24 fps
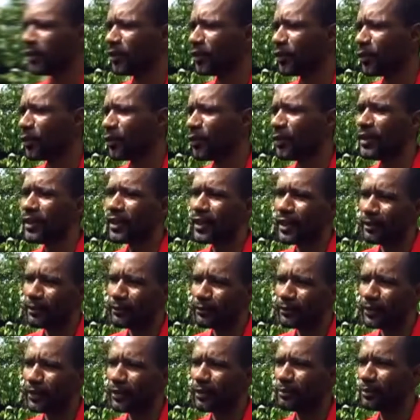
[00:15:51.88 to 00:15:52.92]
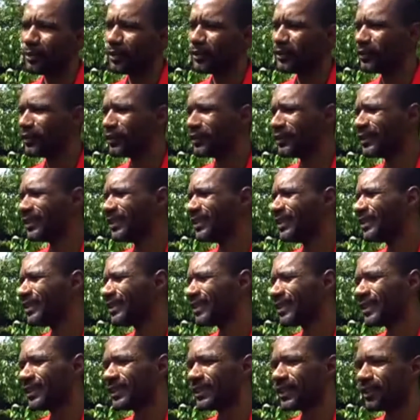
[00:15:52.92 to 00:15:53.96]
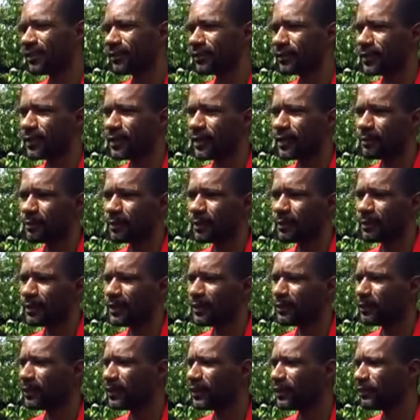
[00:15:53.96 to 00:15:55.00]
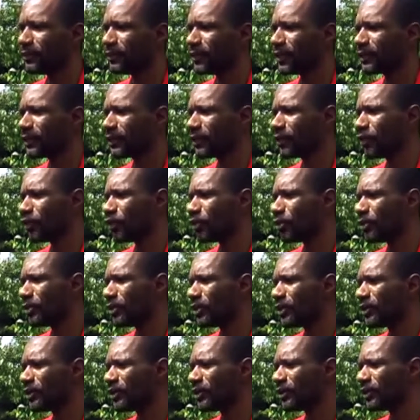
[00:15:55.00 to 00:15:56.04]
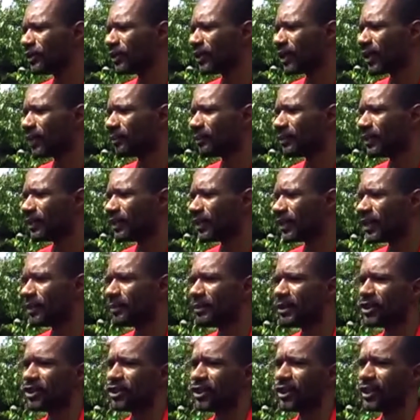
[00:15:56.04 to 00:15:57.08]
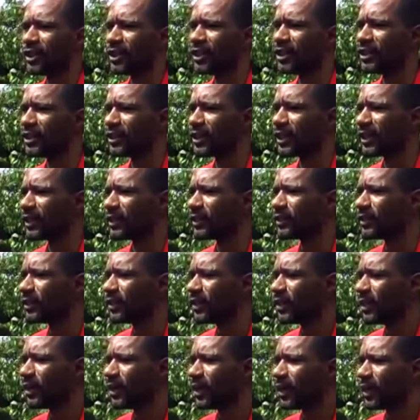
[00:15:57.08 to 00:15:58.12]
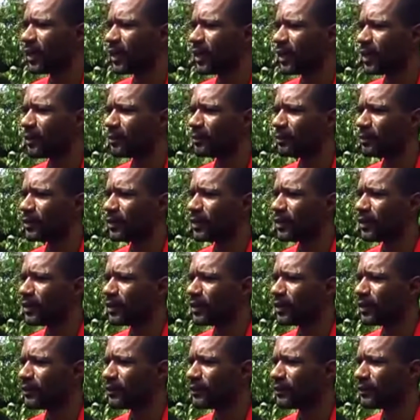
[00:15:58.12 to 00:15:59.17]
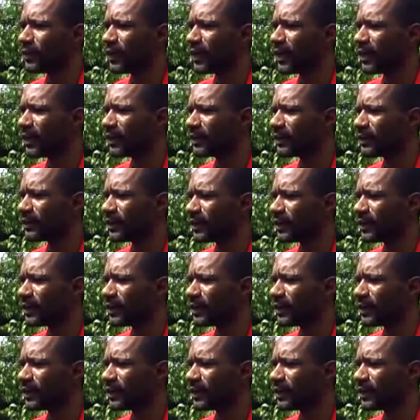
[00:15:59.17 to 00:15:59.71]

we have time, but does these sites have time? I mean, with the effects of global, climate change and the fast